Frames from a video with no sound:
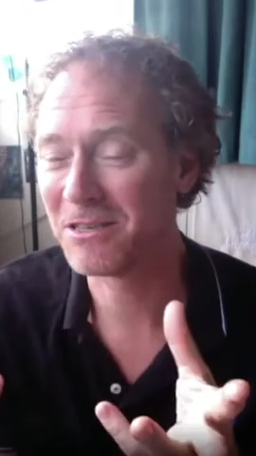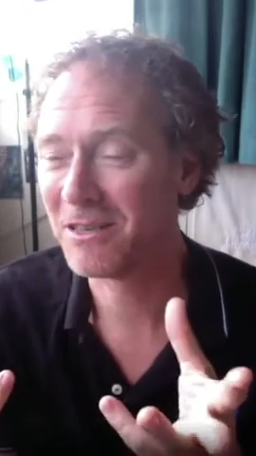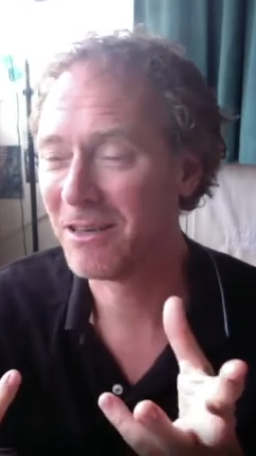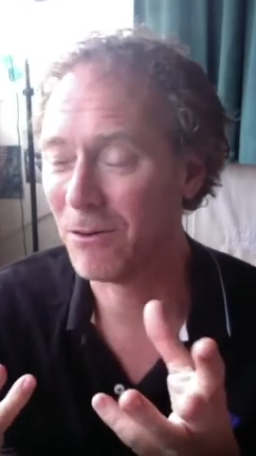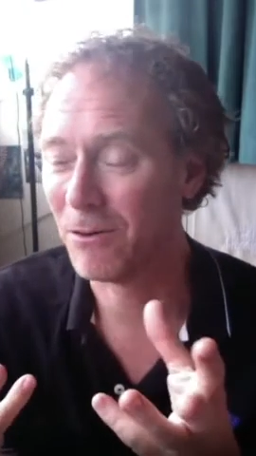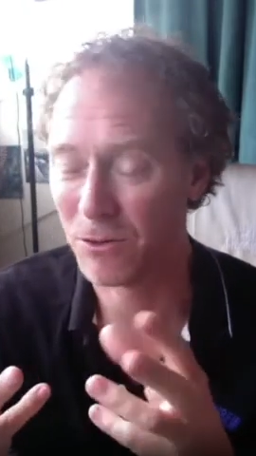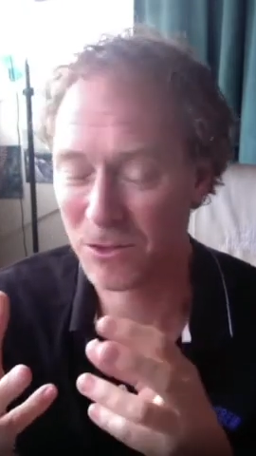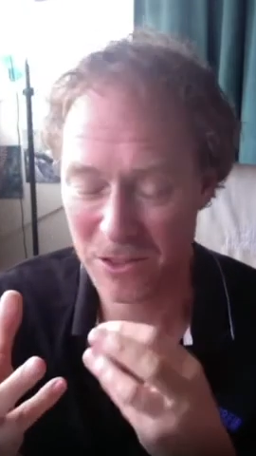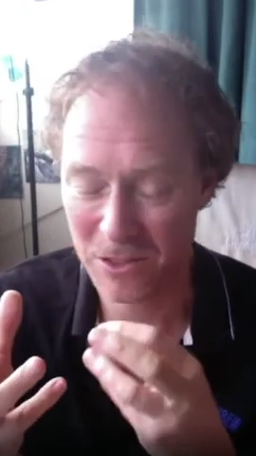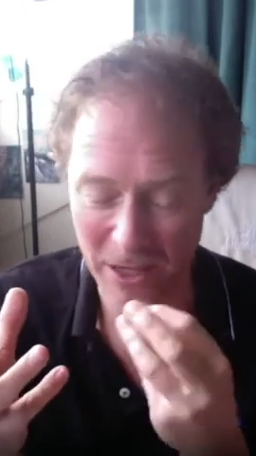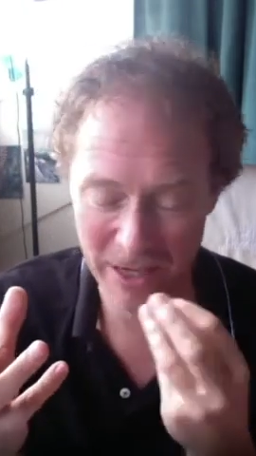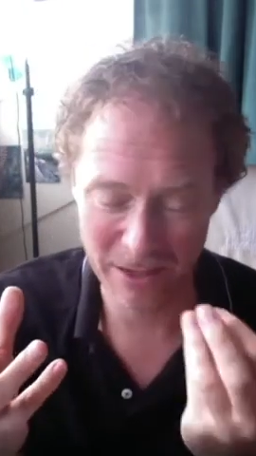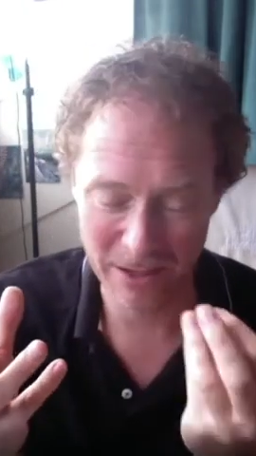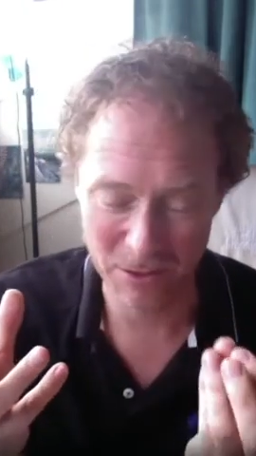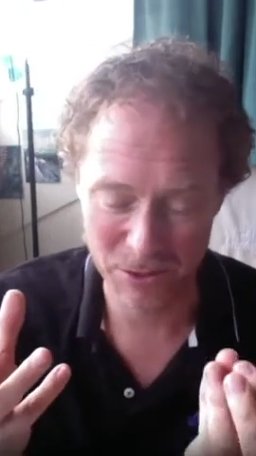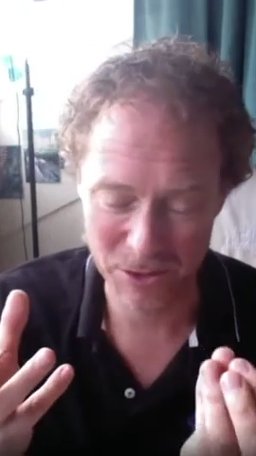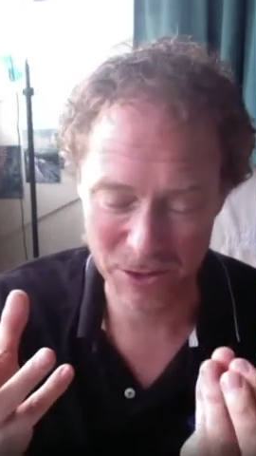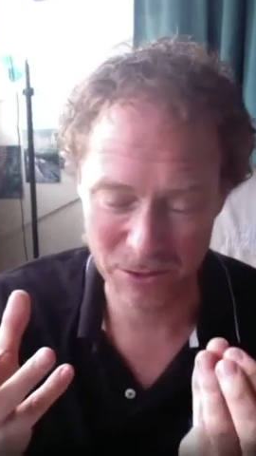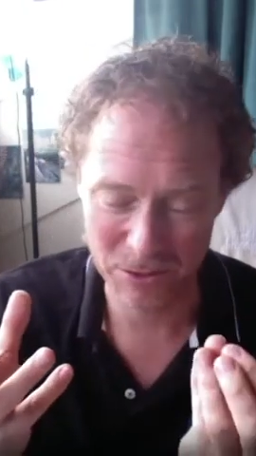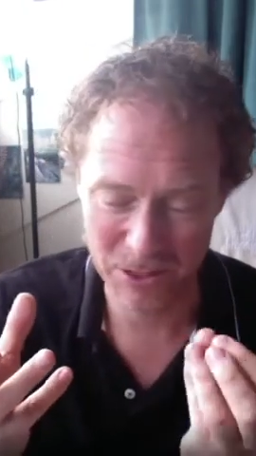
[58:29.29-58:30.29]
or
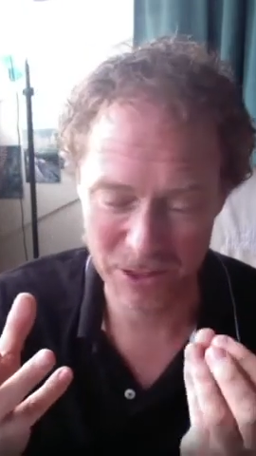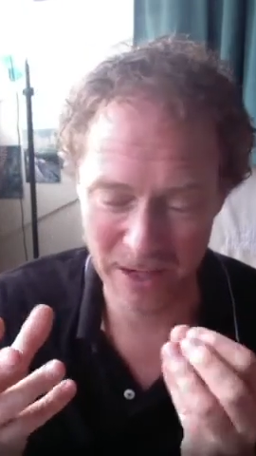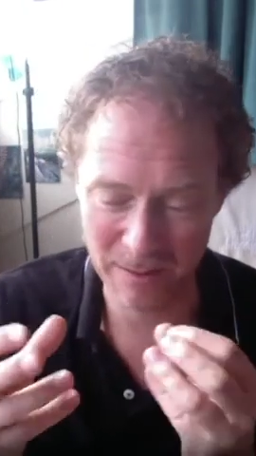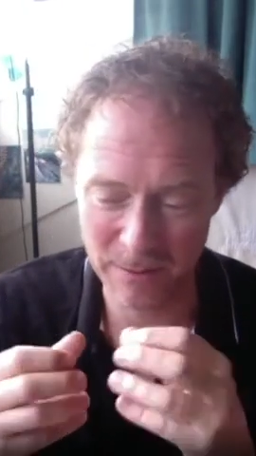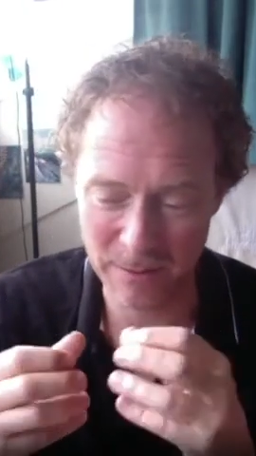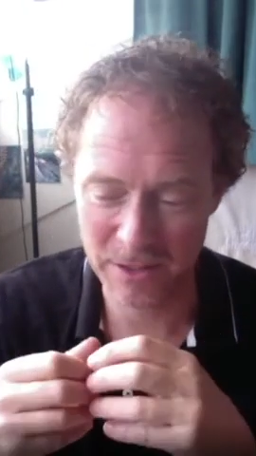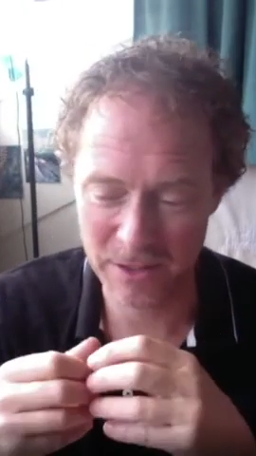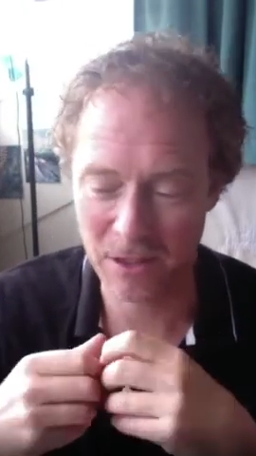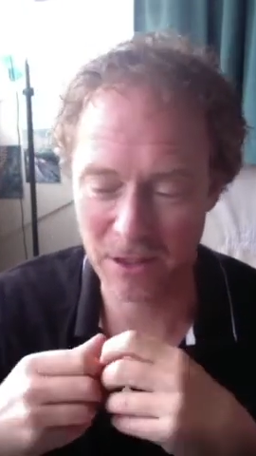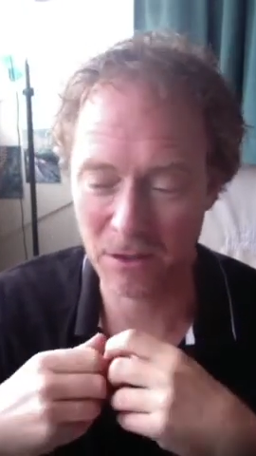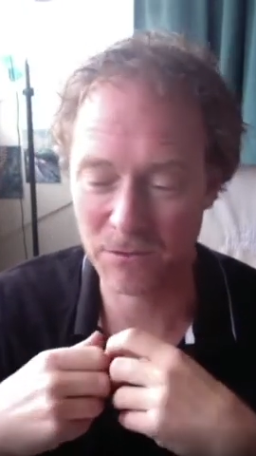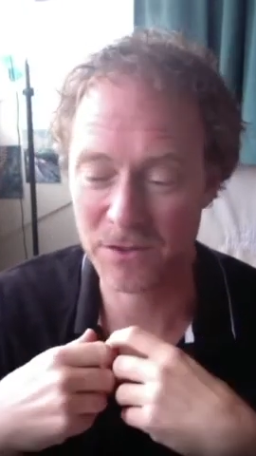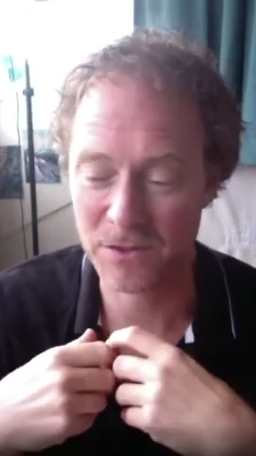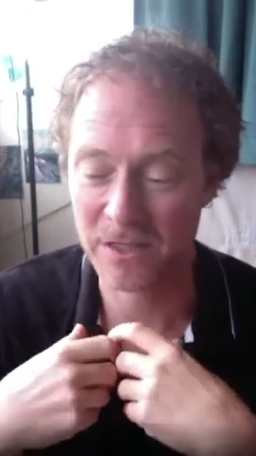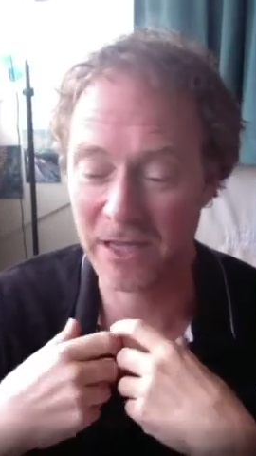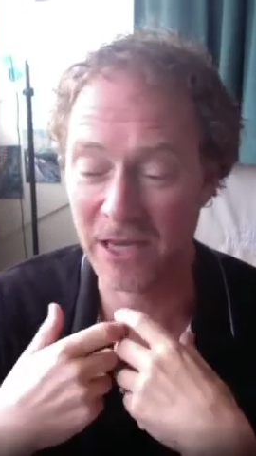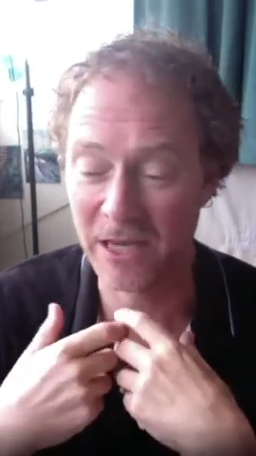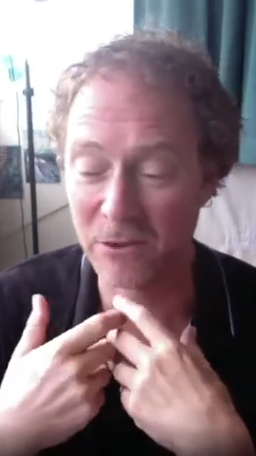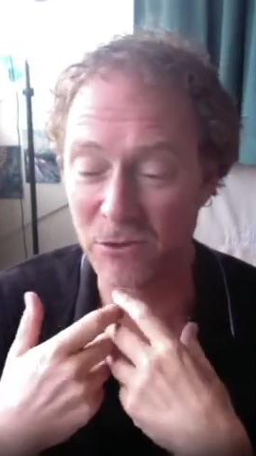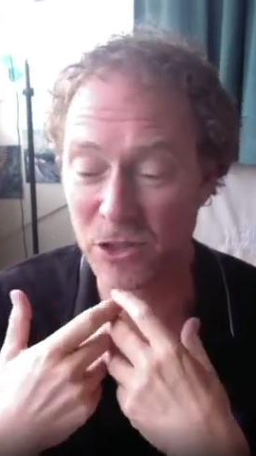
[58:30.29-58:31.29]
psychological time dissolves, and
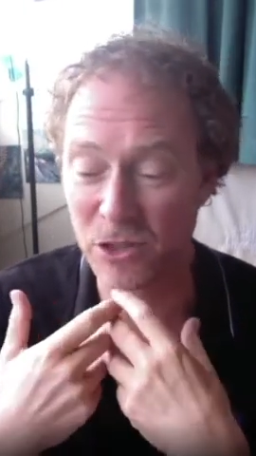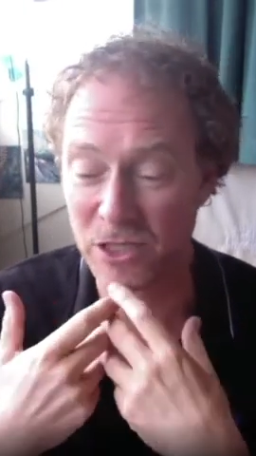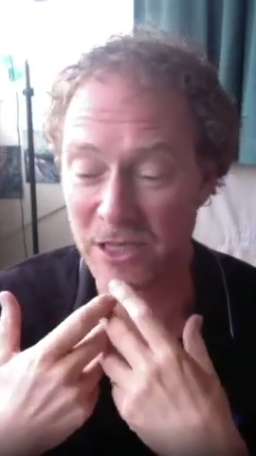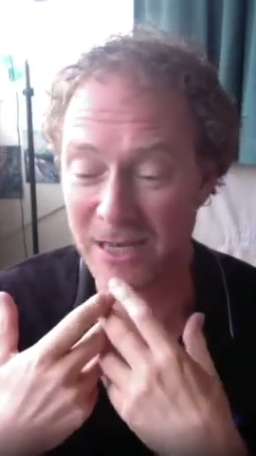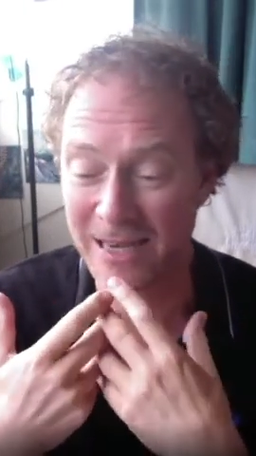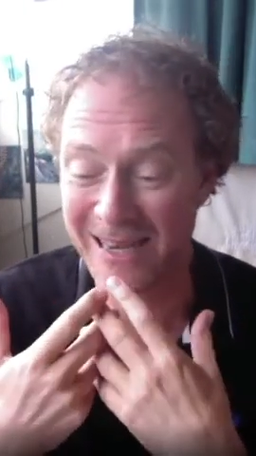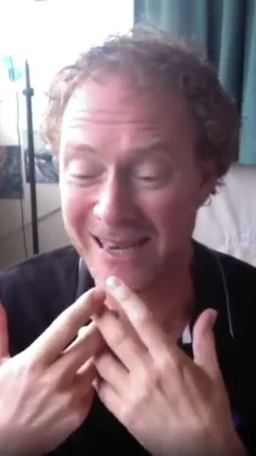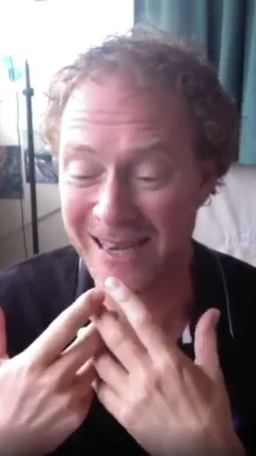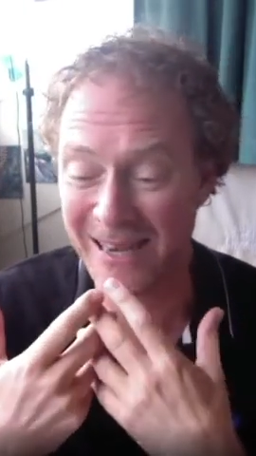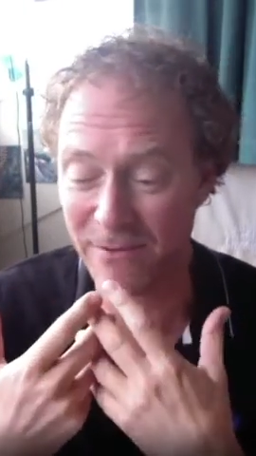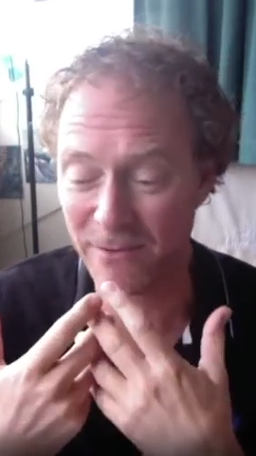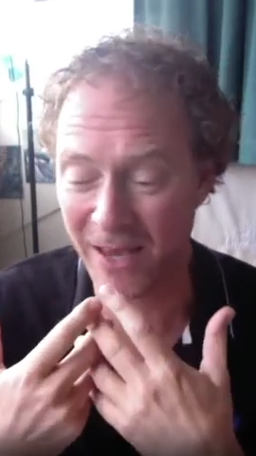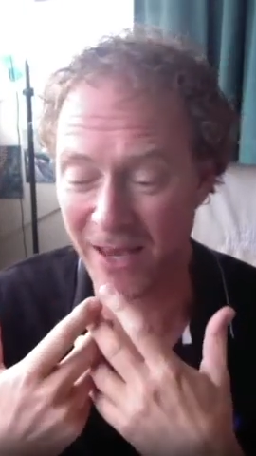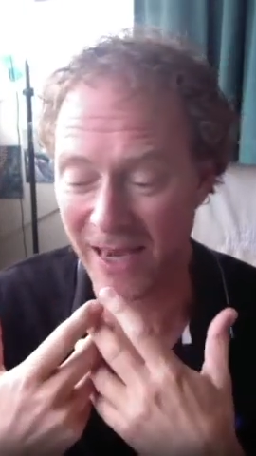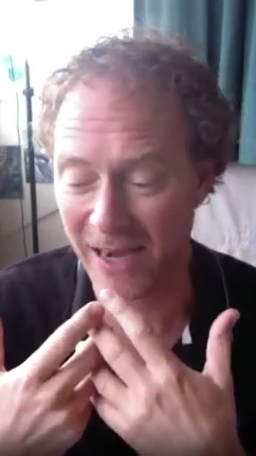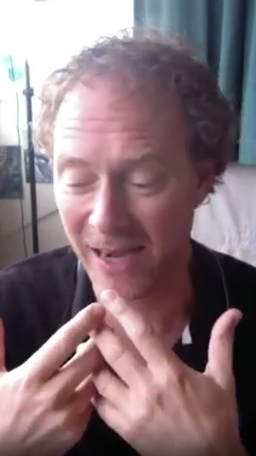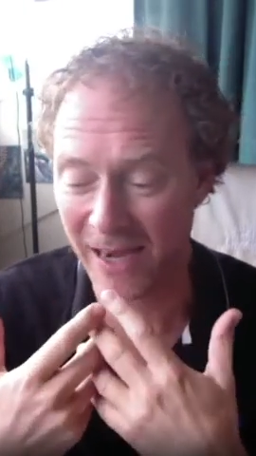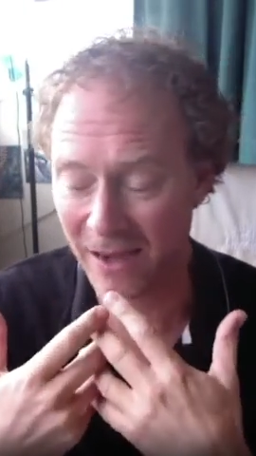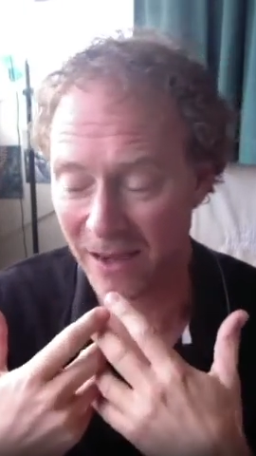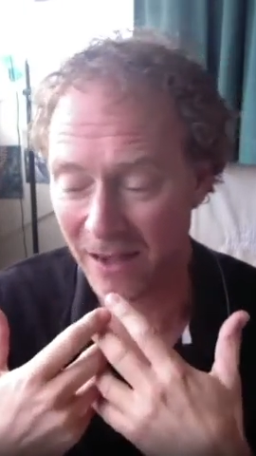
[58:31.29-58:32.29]
then you're just
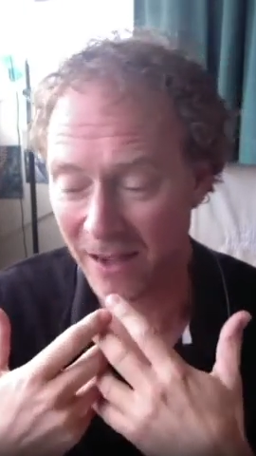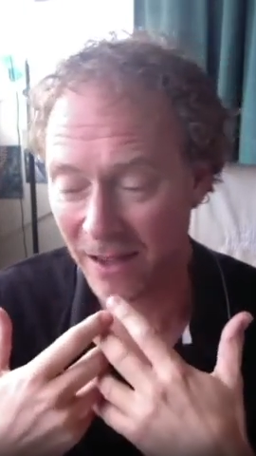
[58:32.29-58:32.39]
living